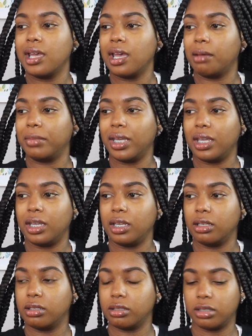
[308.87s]
I
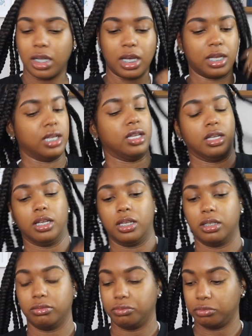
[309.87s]
mean
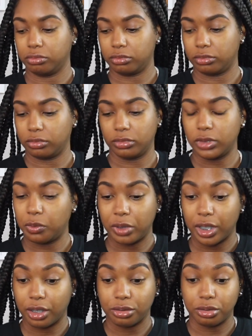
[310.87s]
mm -mm, we
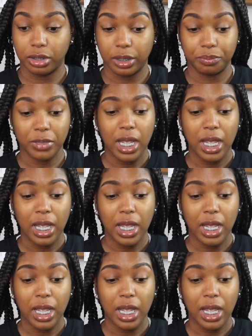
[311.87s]
ain't gonna do that